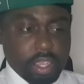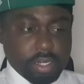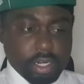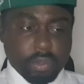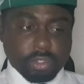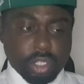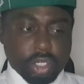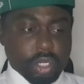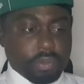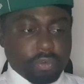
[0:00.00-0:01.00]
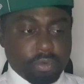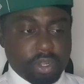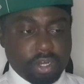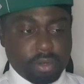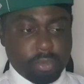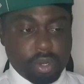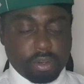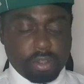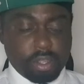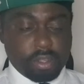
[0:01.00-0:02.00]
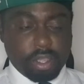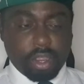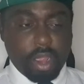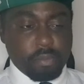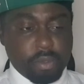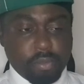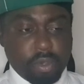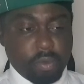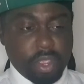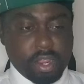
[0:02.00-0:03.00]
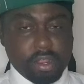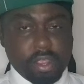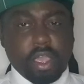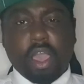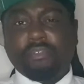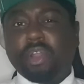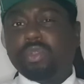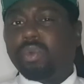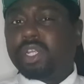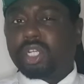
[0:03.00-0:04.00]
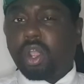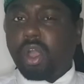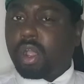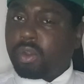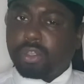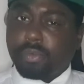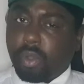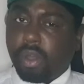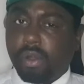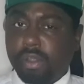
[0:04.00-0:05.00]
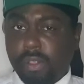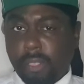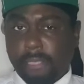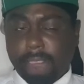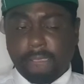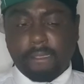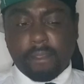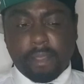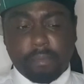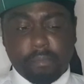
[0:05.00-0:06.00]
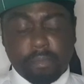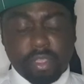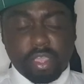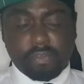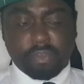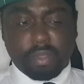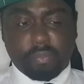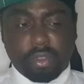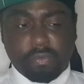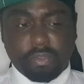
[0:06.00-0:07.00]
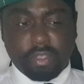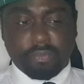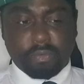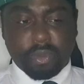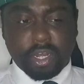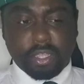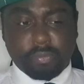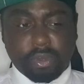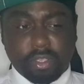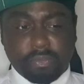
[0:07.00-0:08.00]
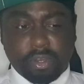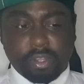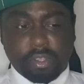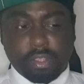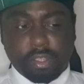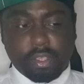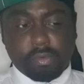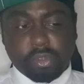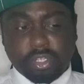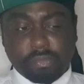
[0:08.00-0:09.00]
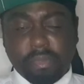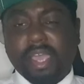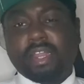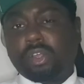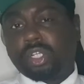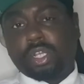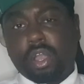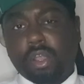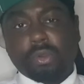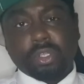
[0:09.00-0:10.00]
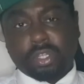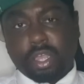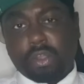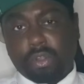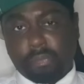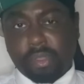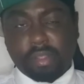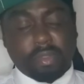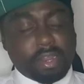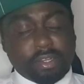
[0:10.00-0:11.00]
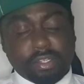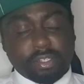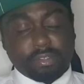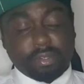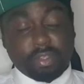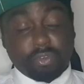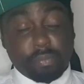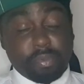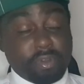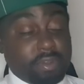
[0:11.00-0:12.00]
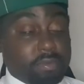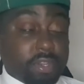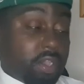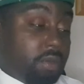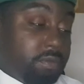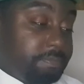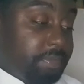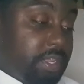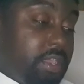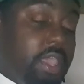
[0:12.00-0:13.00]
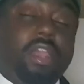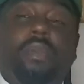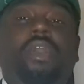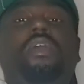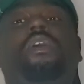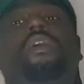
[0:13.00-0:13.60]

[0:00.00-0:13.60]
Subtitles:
there was another one in America, I can't remember where. I think there was one in Chicago as well, if I'm rightly believing. It was just mad how Chicago is now, and it completely, yo. Anyway,